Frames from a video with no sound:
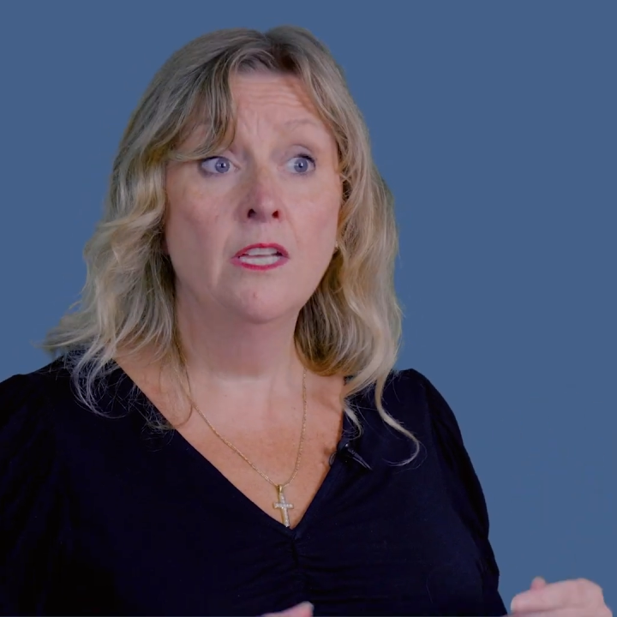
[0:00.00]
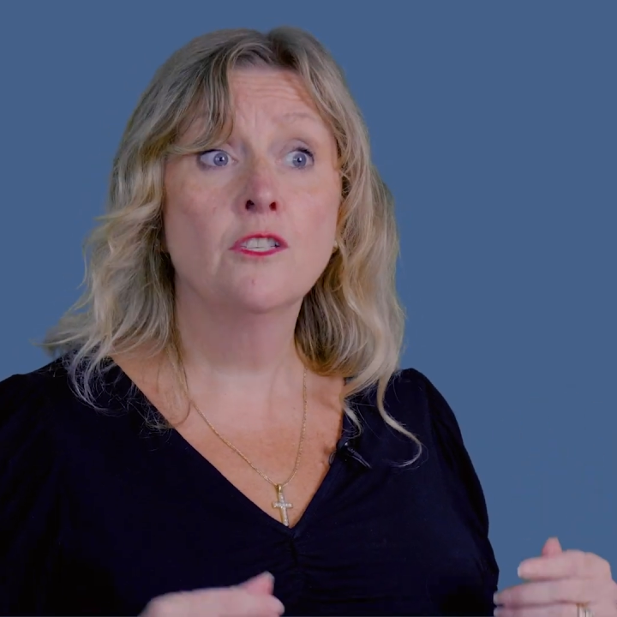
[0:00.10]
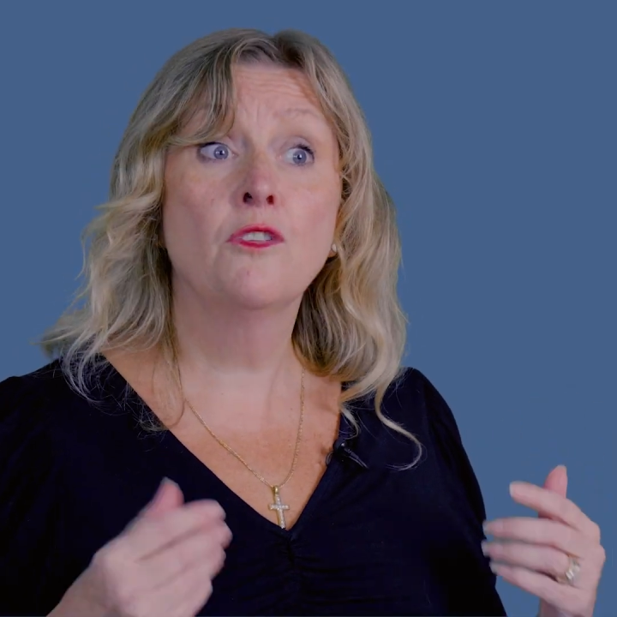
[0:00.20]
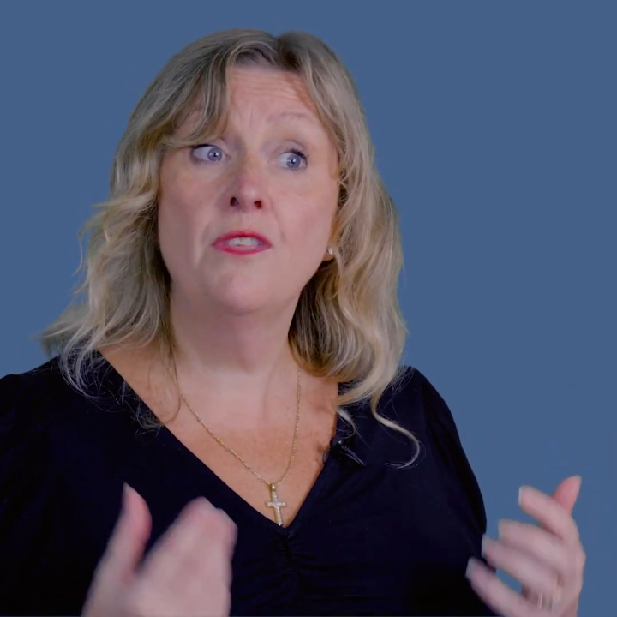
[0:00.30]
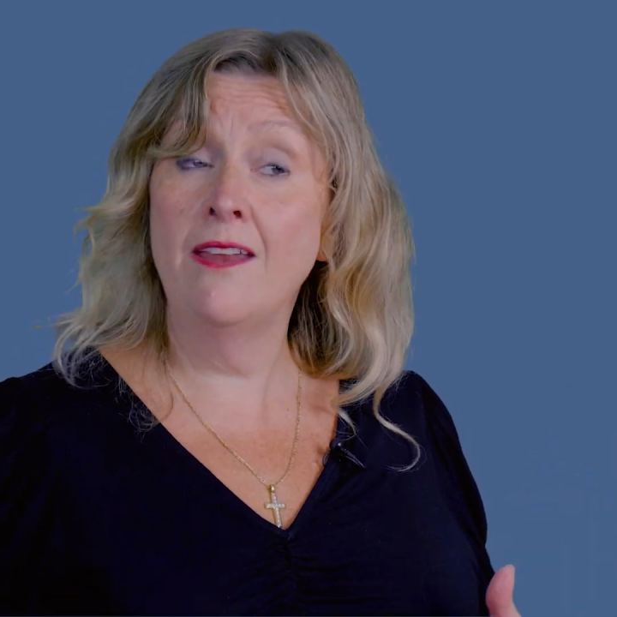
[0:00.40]

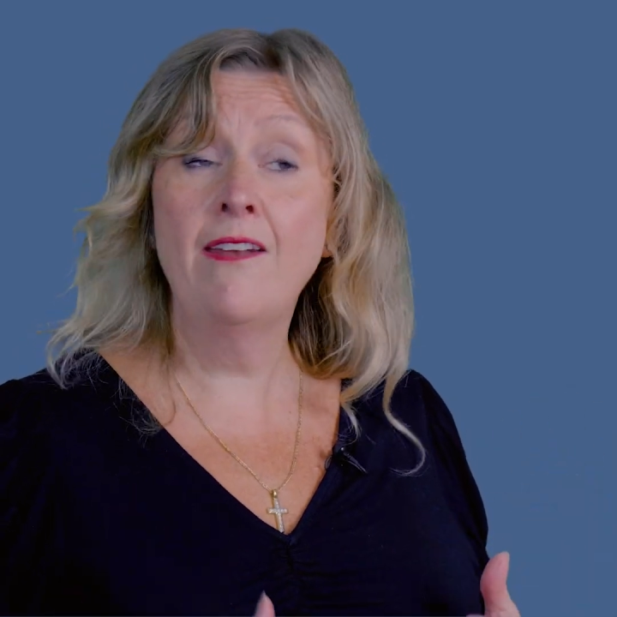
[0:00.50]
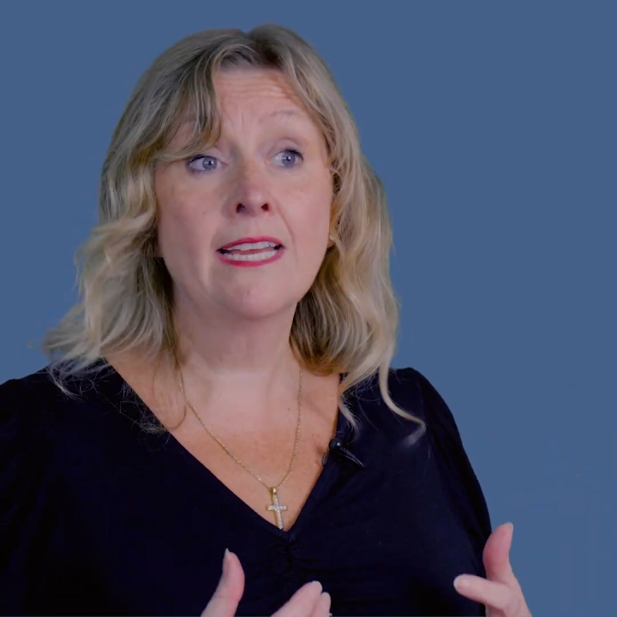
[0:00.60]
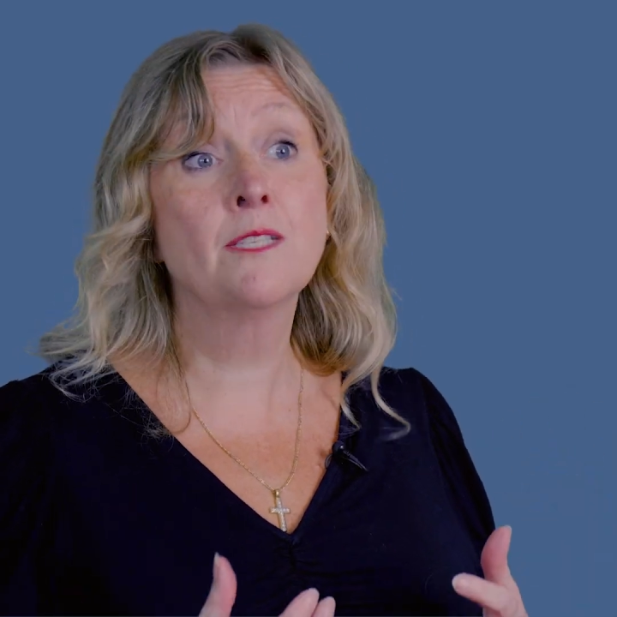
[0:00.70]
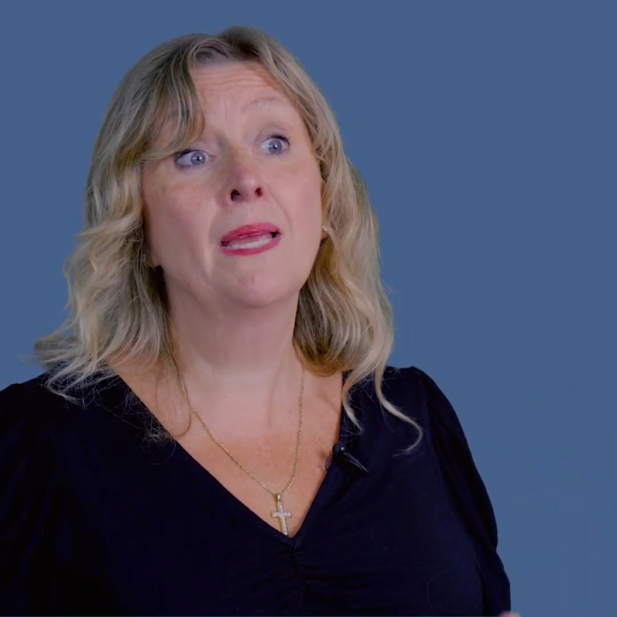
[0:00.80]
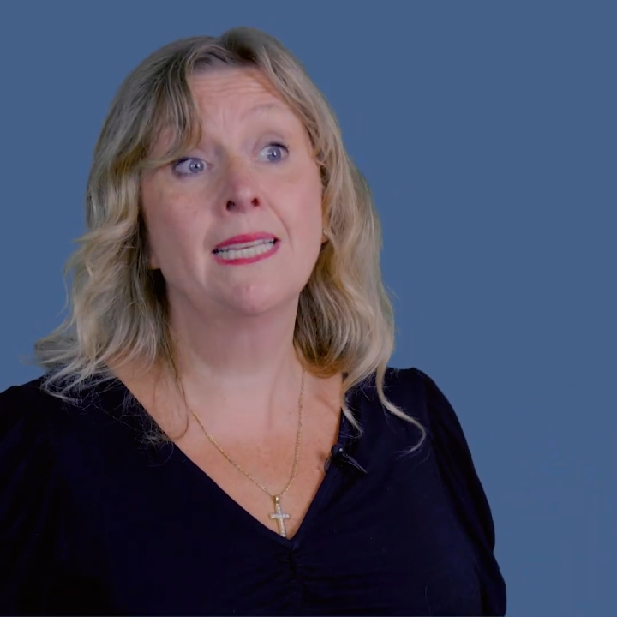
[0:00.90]
So their
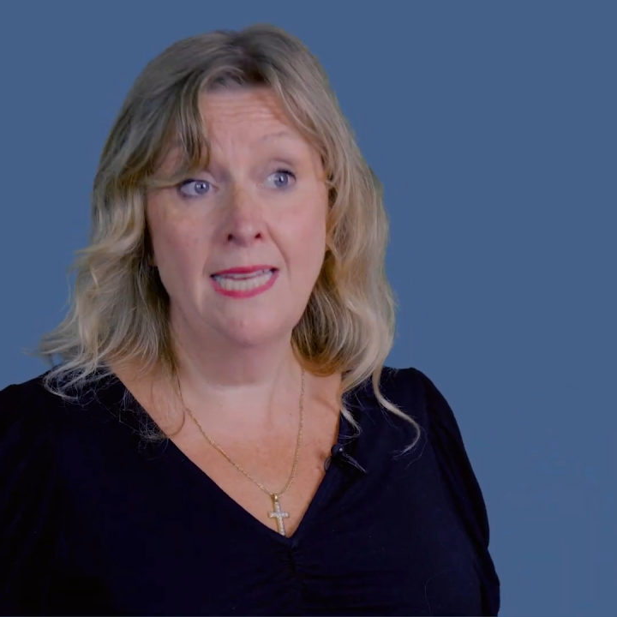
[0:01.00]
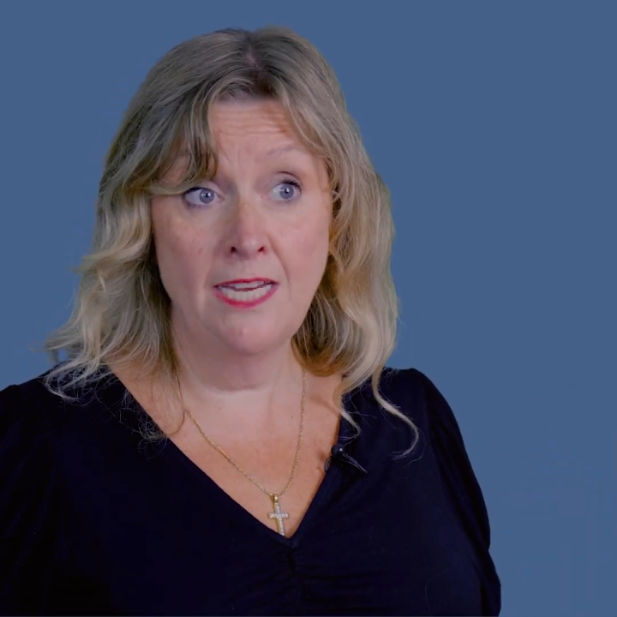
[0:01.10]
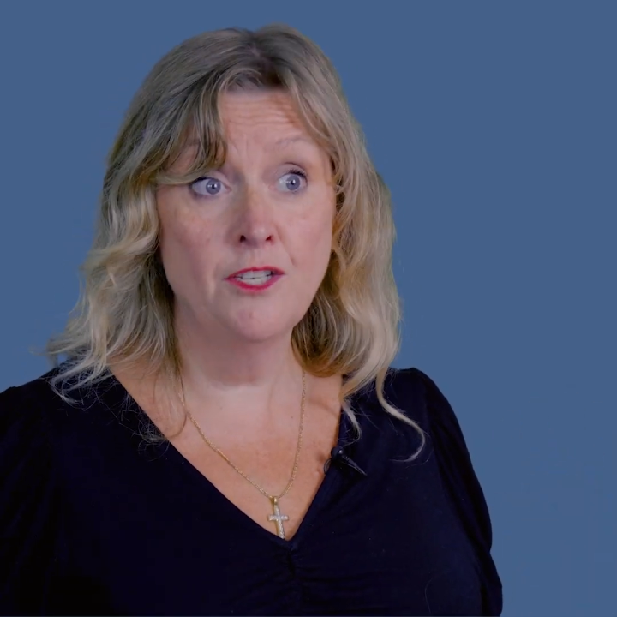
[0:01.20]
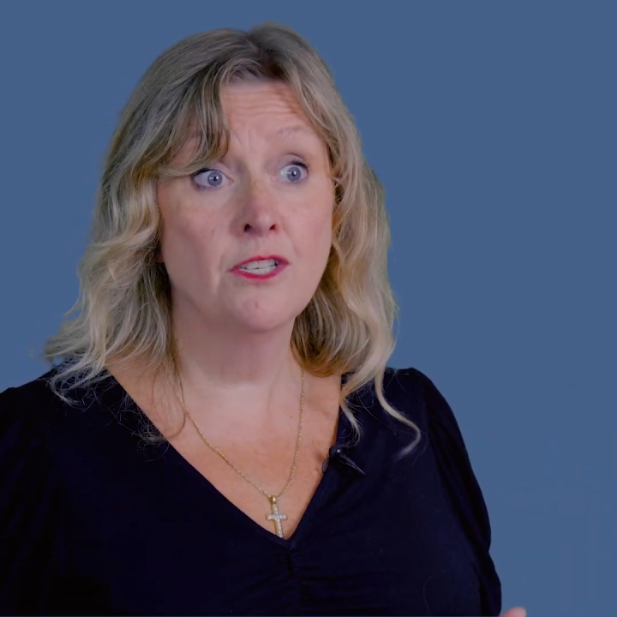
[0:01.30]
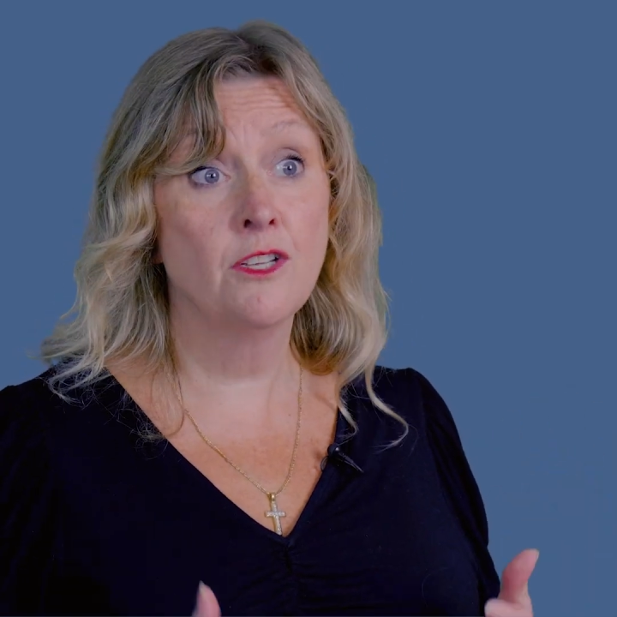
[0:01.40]

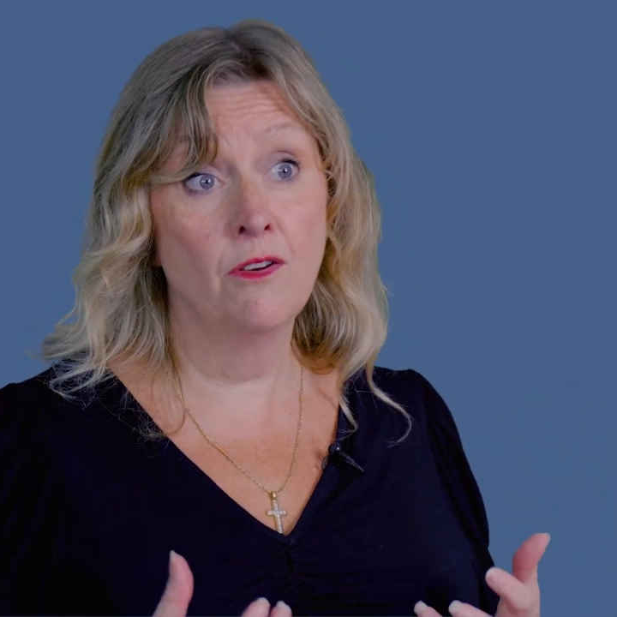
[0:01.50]
expectations